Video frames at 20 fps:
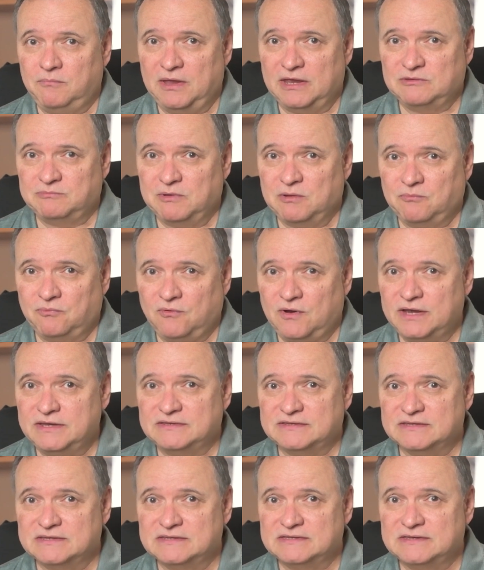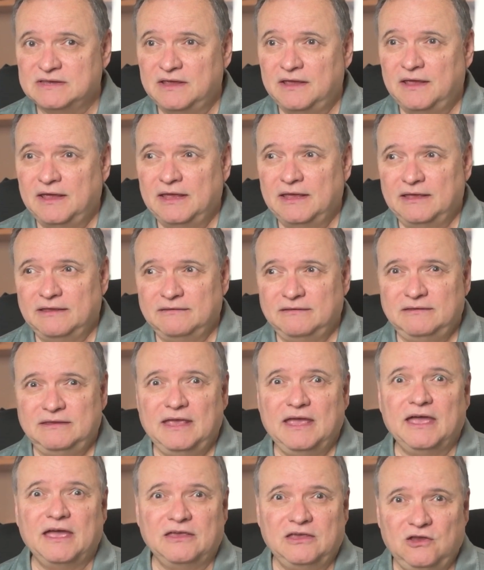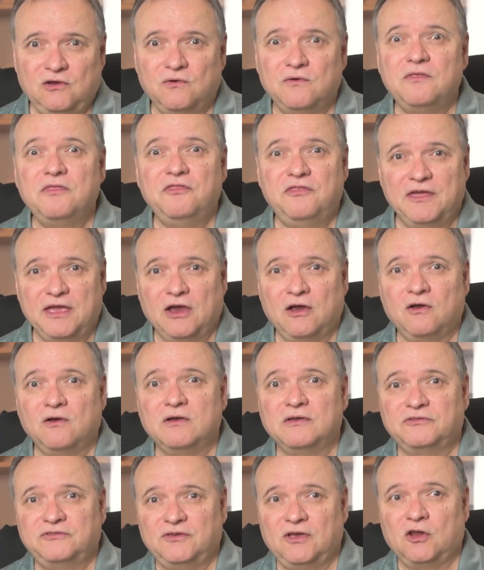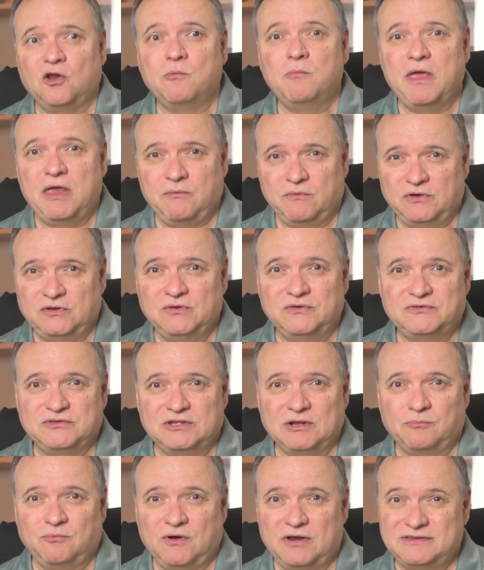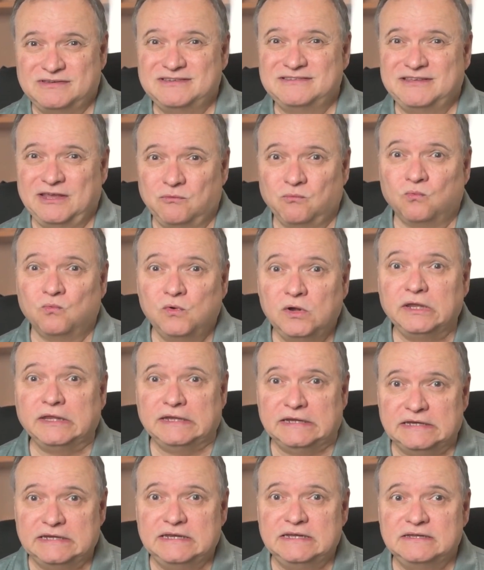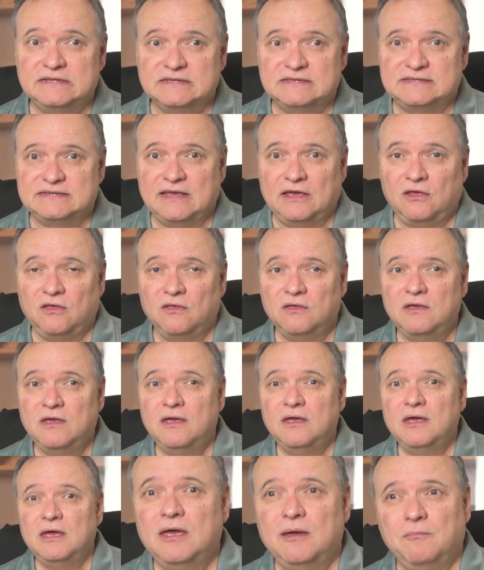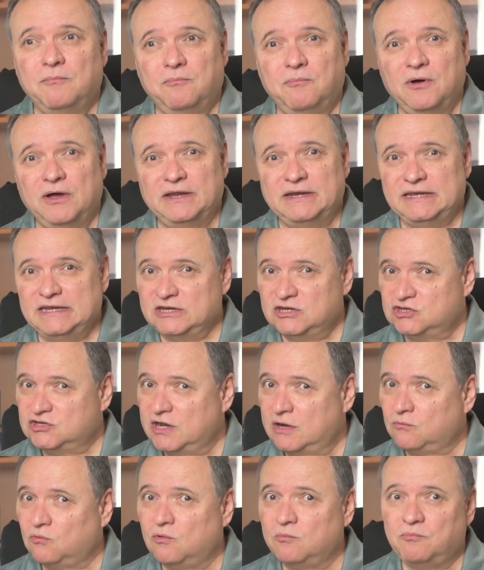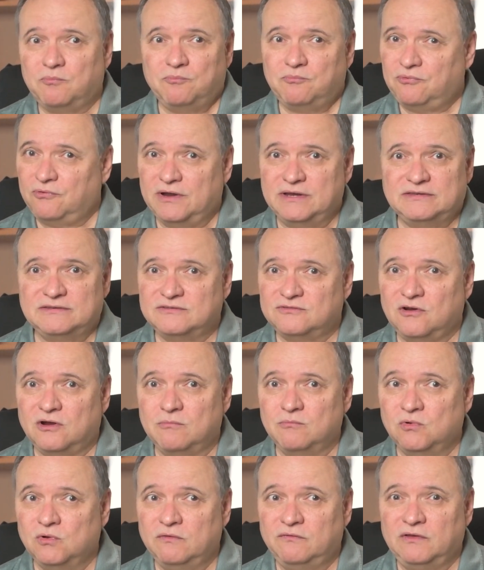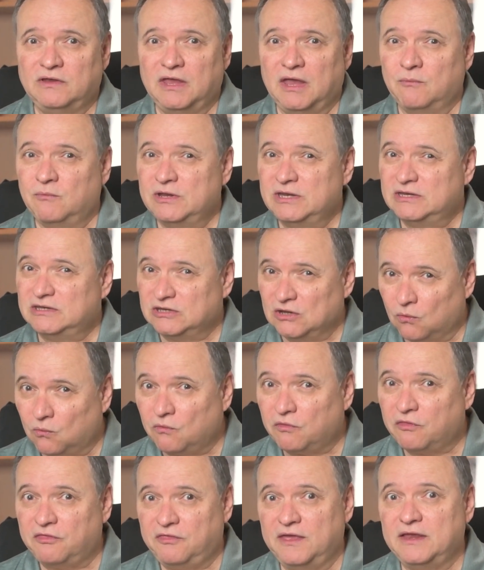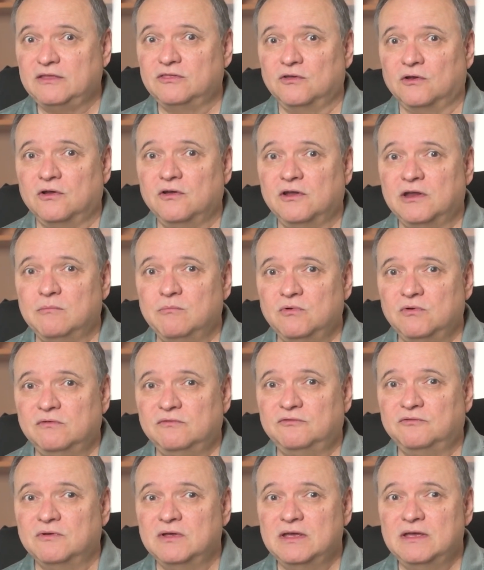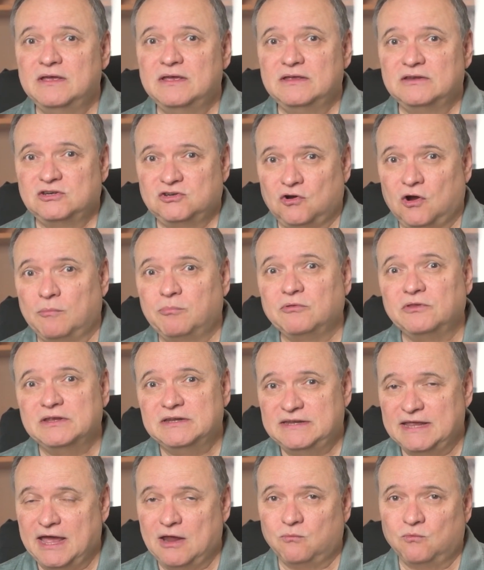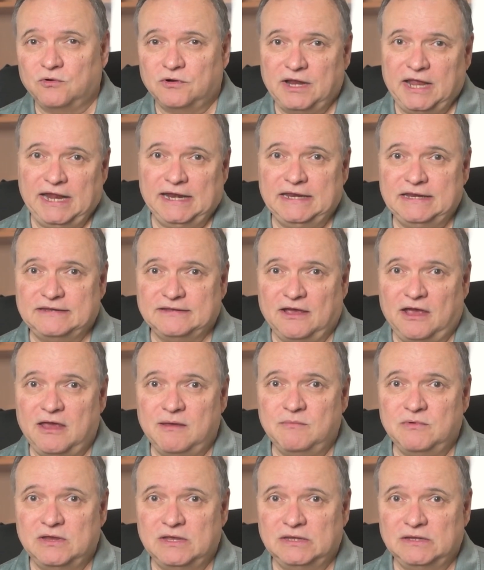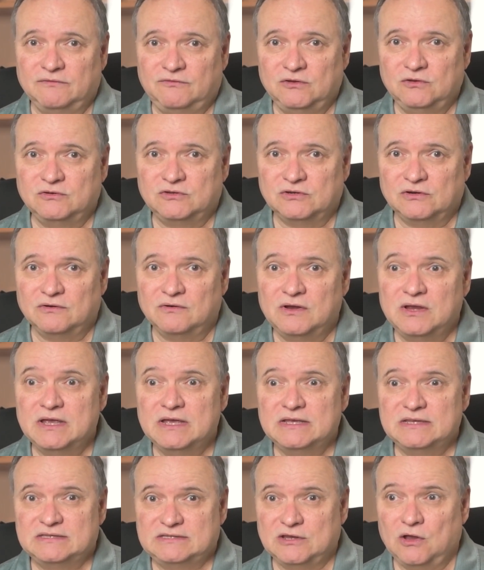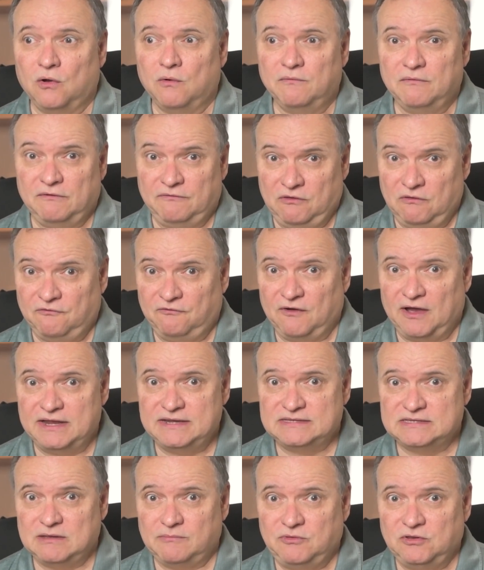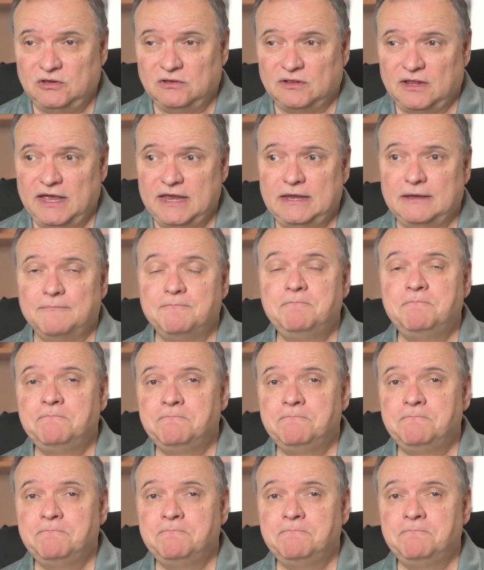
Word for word: basement prices. Yeah, here and there, a seller may reduce their price because they really need to sell. But in general, prices aren't moving, and we don't think they're going to move sharply downward anytime in the future. So if you find something you like,